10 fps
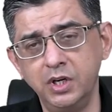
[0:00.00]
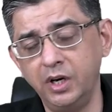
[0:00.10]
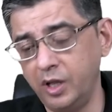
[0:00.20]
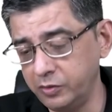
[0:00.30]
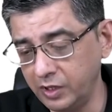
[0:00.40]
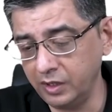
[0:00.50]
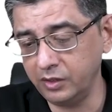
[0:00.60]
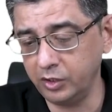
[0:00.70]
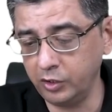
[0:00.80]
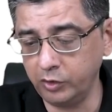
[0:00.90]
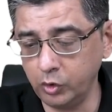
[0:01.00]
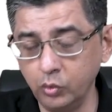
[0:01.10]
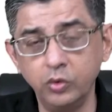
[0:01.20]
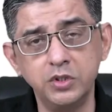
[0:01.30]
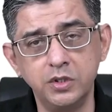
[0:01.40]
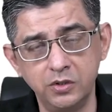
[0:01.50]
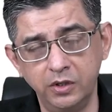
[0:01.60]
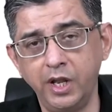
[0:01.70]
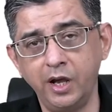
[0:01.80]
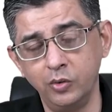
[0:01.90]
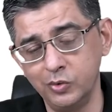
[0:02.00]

And I think that there were 2 questions on TACO.